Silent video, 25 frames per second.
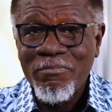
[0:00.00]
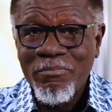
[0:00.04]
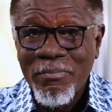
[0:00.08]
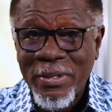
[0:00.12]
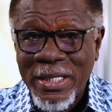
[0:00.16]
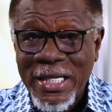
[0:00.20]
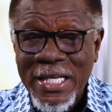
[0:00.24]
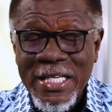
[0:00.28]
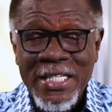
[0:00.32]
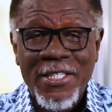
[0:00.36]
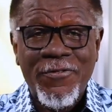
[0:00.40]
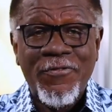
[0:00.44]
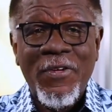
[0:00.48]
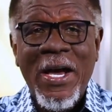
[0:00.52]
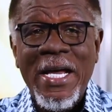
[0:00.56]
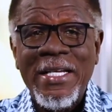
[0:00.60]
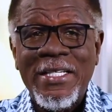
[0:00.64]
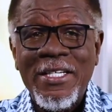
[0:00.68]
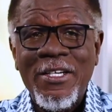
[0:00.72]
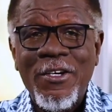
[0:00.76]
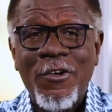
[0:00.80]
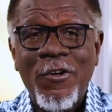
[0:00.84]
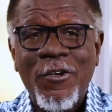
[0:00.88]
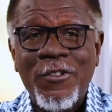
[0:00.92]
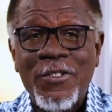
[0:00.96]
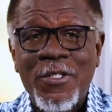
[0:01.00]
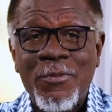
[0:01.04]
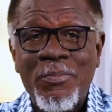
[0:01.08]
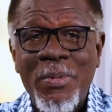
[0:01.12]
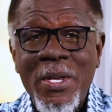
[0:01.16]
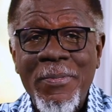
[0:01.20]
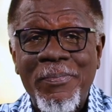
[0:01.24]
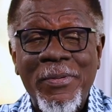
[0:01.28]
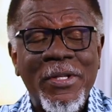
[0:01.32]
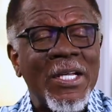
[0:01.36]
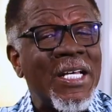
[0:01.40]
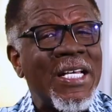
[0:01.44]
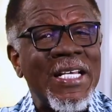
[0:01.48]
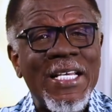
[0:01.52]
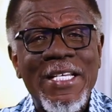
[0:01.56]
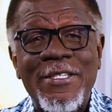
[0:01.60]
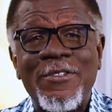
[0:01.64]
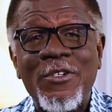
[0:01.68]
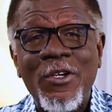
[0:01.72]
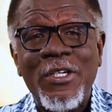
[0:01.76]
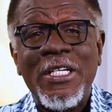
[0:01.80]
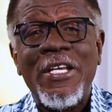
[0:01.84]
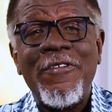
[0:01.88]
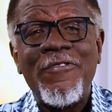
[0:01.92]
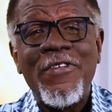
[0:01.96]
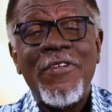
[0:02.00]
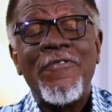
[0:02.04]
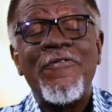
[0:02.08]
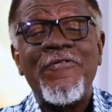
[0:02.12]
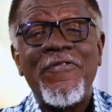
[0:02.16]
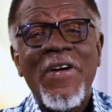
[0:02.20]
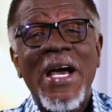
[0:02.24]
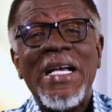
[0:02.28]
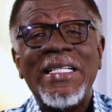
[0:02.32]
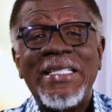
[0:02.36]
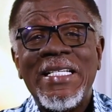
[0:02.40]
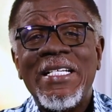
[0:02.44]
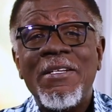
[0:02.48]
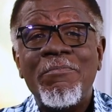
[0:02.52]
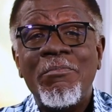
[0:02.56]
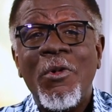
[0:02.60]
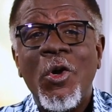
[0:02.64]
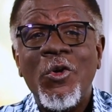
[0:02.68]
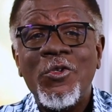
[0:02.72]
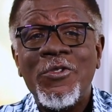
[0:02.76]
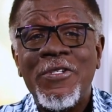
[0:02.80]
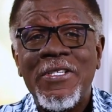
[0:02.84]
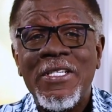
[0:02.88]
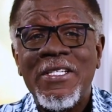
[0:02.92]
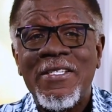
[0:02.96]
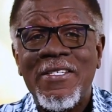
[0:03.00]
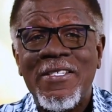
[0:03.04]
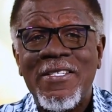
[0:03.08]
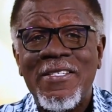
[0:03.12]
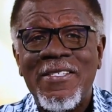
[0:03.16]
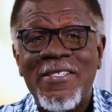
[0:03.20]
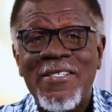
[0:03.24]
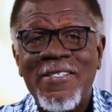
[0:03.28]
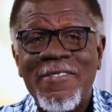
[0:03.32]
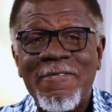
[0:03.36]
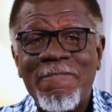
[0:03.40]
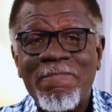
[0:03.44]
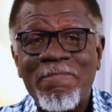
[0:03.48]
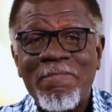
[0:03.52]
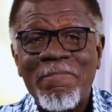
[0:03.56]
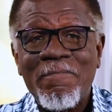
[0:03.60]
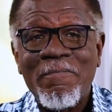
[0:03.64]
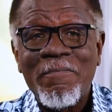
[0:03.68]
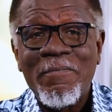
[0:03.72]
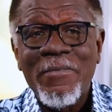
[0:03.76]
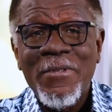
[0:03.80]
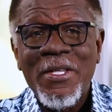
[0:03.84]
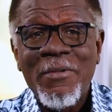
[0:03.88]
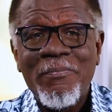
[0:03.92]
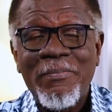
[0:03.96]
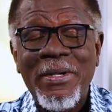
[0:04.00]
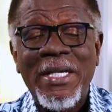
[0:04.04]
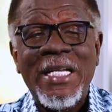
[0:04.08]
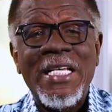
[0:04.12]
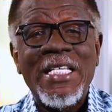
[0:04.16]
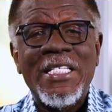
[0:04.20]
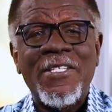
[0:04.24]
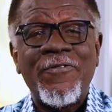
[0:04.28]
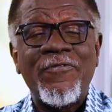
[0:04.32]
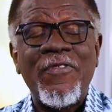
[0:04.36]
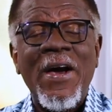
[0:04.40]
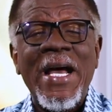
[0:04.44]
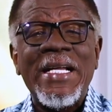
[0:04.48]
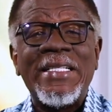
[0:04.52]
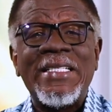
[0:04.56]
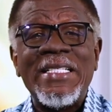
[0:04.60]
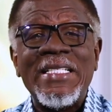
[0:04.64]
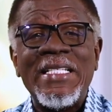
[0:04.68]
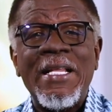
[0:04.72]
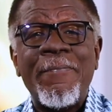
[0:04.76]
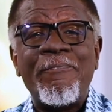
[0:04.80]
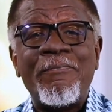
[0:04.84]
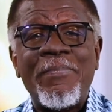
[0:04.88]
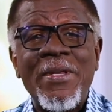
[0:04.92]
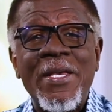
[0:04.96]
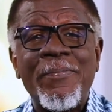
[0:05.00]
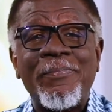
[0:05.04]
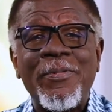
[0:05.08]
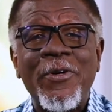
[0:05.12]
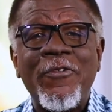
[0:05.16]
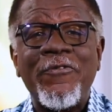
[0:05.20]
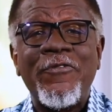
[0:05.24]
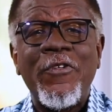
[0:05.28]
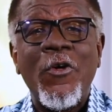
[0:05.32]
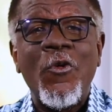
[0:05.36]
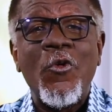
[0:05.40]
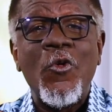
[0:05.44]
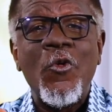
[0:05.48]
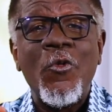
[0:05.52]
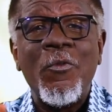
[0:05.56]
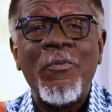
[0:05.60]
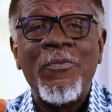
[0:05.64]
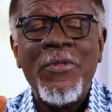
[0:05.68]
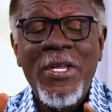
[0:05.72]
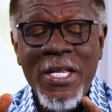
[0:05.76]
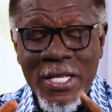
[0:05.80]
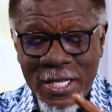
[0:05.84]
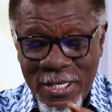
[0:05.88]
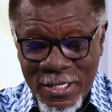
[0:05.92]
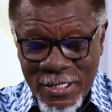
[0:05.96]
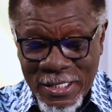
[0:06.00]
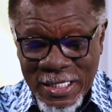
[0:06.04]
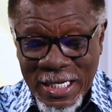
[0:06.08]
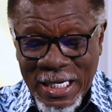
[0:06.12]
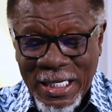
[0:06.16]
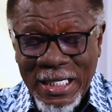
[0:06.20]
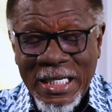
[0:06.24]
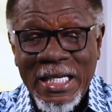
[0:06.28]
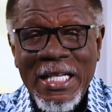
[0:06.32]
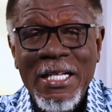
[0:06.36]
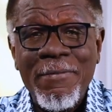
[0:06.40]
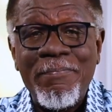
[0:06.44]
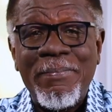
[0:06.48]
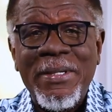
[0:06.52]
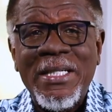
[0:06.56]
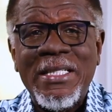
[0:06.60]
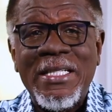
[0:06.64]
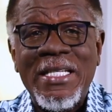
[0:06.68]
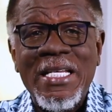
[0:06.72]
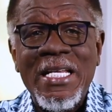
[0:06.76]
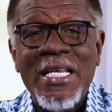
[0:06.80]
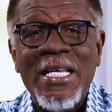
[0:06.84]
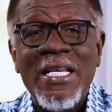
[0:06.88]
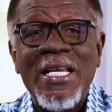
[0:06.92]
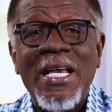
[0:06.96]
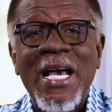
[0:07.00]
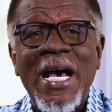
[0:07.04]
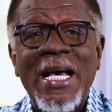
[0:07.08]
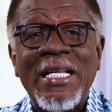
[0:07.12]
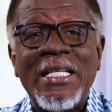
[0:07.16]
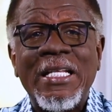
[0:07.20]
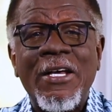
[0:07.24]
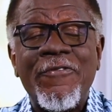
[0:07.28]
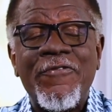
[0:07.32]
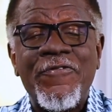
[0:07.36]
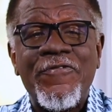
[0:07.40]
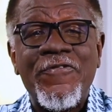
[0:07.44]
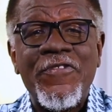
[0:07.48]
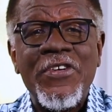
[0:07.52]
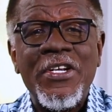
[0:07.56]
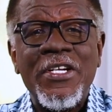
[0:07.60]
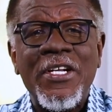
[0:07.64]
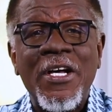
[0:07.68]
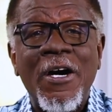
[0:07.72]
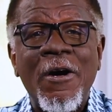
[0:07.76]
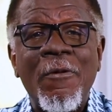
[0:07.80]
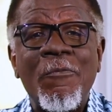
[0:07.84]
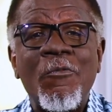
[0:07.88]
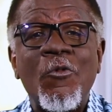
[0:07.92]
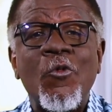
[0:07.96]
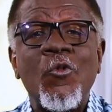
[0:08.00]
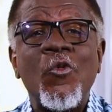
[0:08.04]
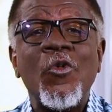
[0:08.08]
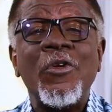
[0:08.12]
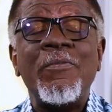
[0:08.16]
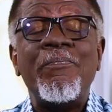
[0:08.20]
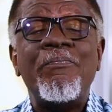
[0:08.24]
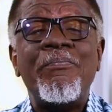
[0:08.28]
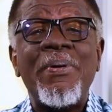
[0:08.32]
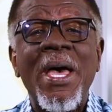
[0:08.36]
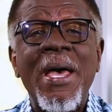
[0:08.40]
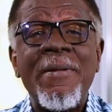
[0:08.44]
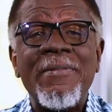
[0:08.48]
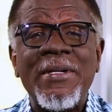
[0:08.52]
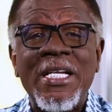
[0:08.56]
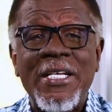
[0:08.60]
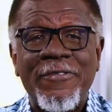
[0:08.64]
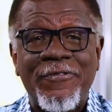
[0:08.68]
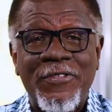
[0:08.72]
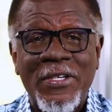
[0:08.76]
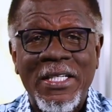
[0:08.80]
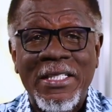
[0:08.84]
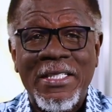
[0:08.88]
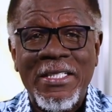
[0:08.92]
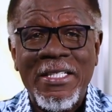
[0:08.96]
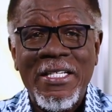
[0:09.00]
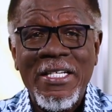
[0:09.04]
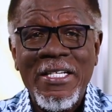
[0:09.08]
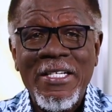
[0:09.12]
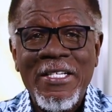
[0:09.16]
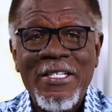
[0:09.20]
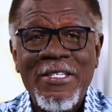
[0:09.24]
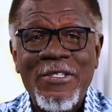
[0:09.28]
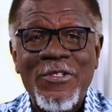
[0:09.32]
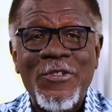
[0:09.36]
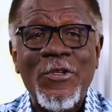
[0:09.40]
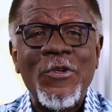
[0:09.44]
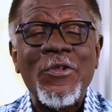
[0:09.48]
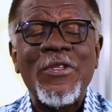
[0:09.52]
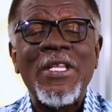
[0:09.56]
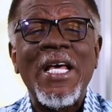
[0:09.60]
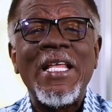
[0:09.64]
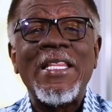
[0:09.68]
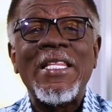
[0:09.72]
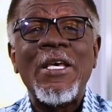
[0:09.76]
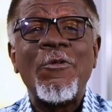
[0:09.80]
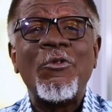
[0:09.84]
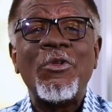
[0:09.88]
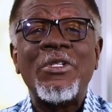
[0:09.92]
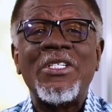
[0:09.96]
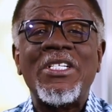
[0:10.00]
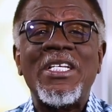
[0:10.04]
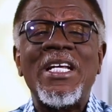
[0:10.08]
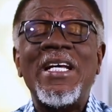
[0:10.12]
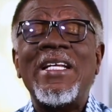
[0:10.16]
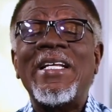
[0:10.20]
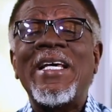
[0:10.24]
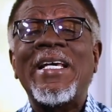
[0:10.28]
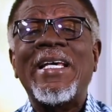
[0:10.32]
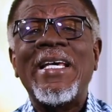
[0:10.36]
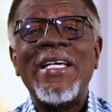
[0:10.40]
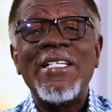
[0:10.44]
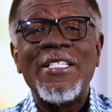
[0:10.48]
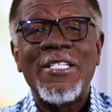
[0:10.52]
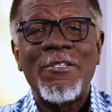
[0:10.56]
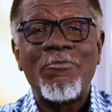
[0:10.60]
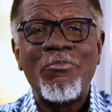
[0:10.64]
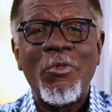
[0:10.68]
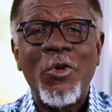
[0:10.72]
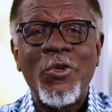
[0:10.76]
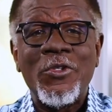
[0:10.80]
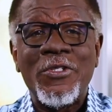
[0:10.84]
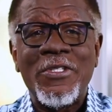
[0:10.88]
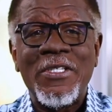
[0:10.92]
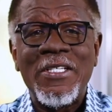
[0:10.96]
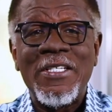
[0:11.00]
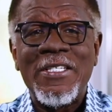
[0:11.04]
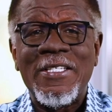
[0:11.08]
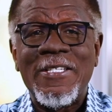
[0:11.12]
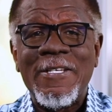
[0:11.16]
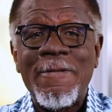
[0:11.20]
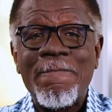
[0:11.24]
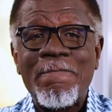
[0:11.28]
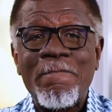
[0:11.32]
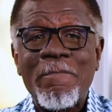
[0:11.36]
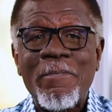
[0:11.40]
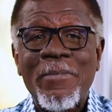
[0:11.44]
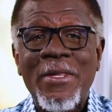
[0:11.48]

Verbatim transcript: but he's fighting God's people. He's not even fighting Moses, but he's fighting the people for whom the liberty and the freedom would benefit so that they would turn against Moses